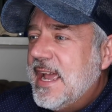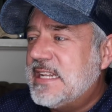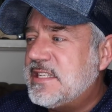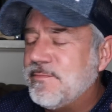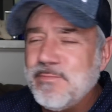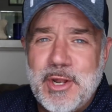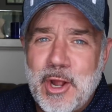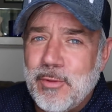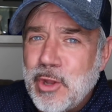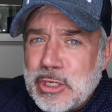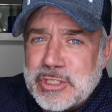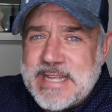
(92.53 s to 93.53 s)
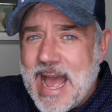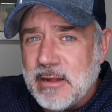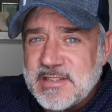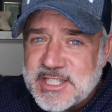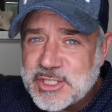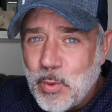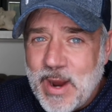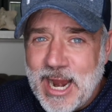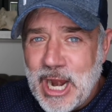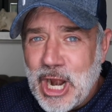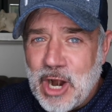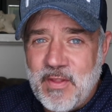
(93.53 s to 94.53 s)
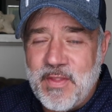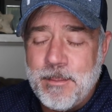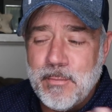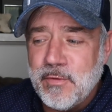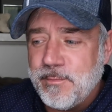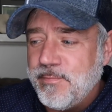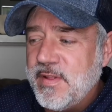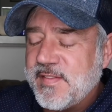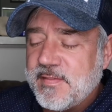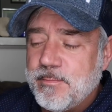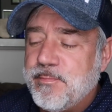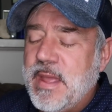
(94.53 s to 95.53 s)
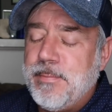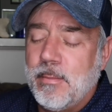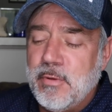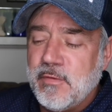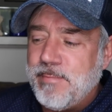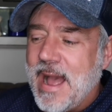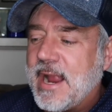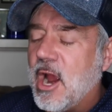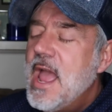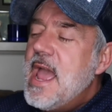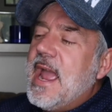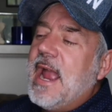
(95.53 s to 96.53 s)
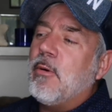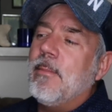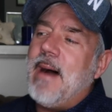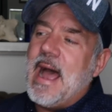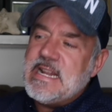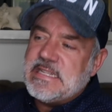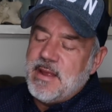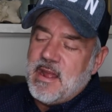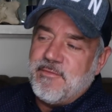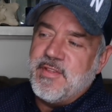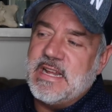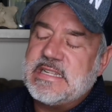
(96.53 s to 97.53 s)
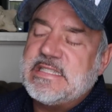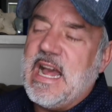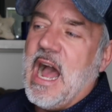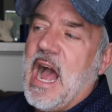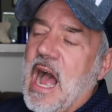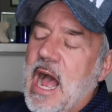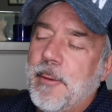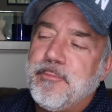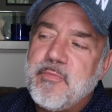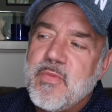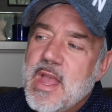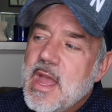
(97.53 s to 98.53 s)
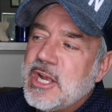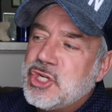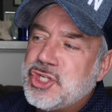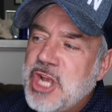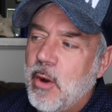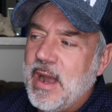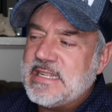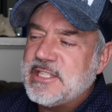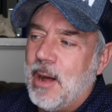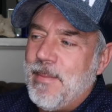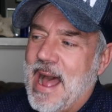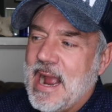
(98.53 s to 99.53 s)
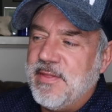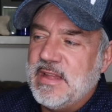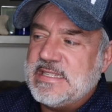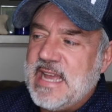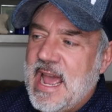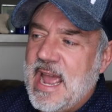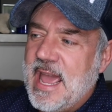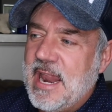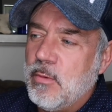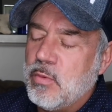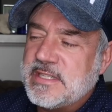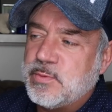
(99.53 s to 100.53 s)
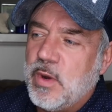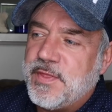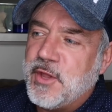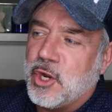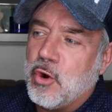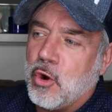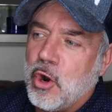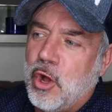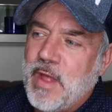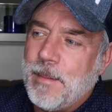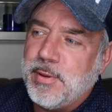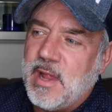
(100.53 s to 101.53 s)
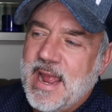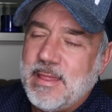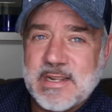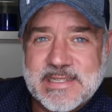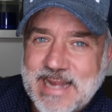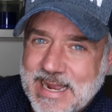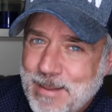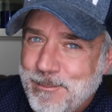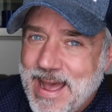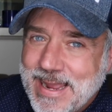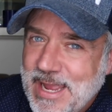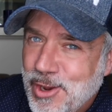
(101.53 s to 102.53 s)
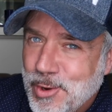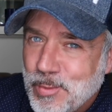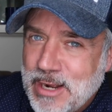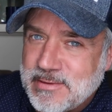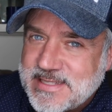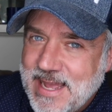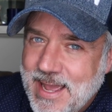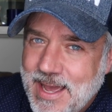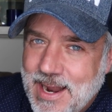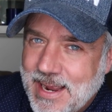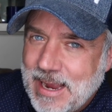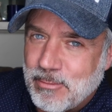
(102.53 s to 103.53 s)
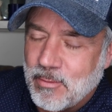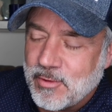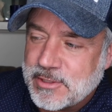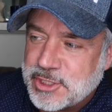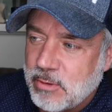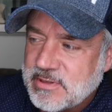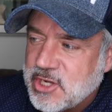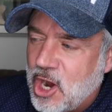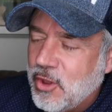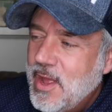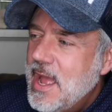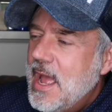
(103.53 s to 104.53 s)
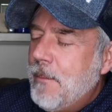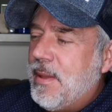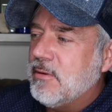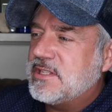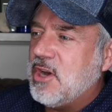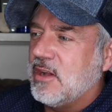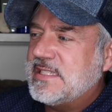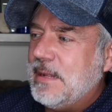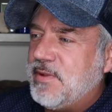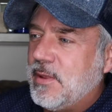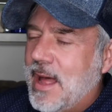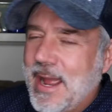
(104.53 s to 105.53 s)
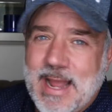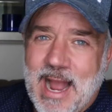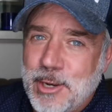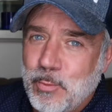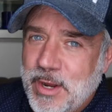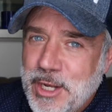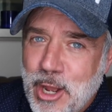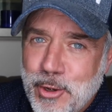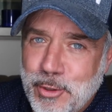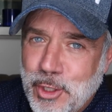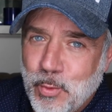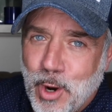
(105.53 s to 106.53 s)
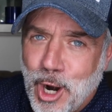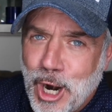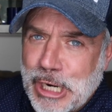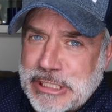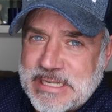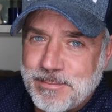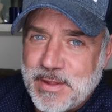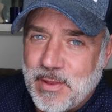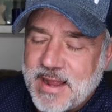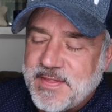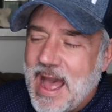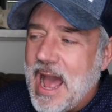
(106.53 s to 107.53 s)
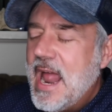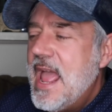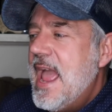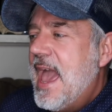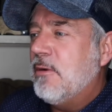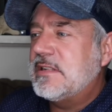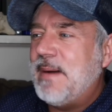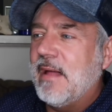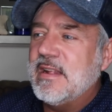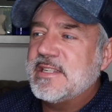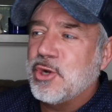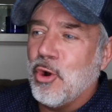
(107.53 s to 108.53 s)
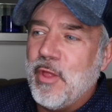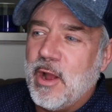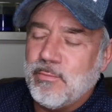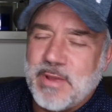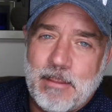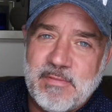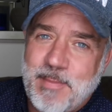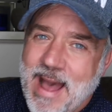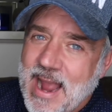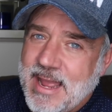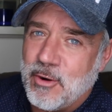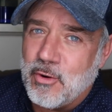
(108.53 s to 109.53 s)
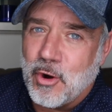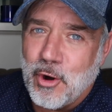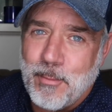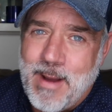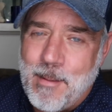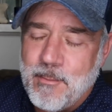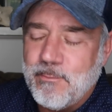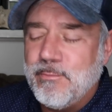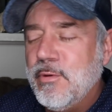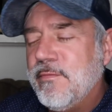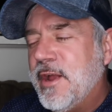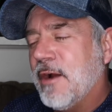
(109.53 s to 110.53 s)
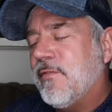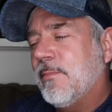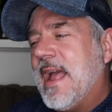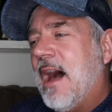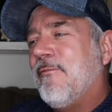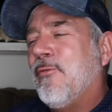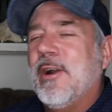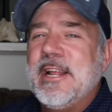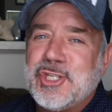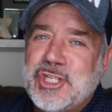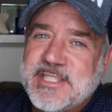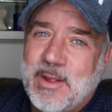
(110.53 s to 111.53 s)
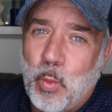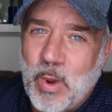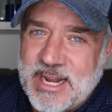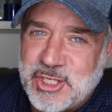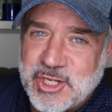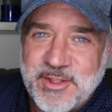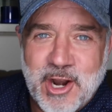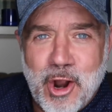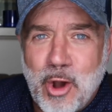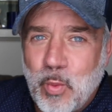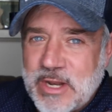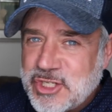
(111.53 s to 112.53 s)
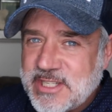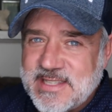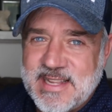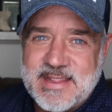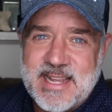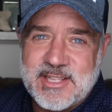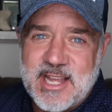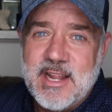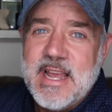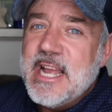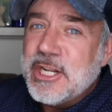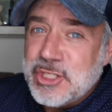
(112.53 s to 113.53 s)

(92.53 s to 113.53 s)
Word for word: it's a, you know, little town square, and then they move, people move back. It reminds me of this, show I saw back in the day, and it was with the girl that played the second Becky on Roseanne. I can't remember what the show was called, but it was called something like We Know Who You Are or something like that. And it was about this girl that comes back, and her mom moved there from California, and she's a witch, and they're all witches, and they think that